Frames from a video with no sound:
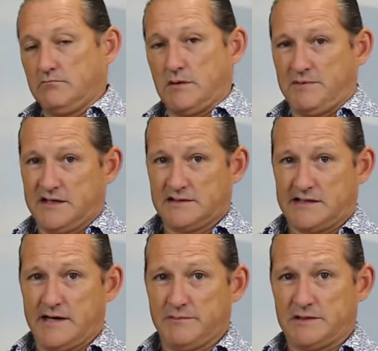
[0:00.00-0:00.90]
But because
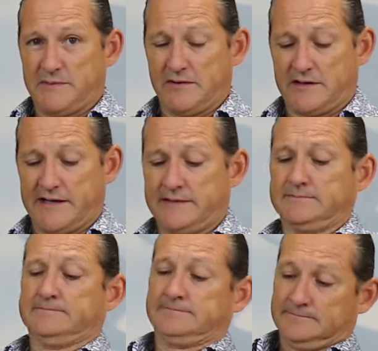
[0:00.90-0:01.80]
I am the spirit guide,
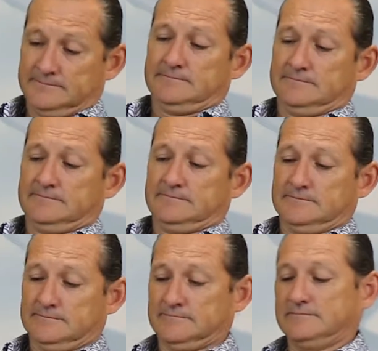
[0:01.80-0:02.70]

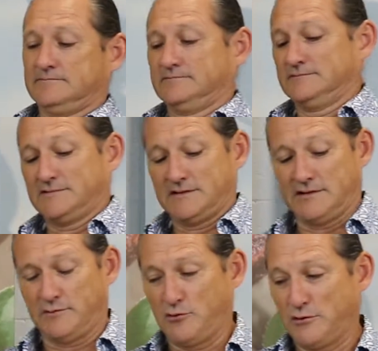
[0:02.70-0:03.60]
a
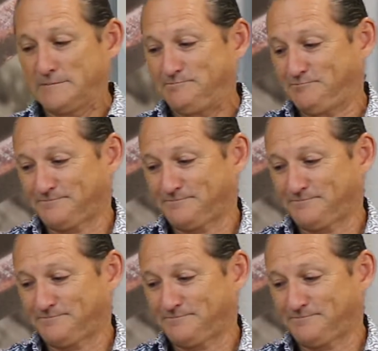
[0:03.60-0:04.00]
little more.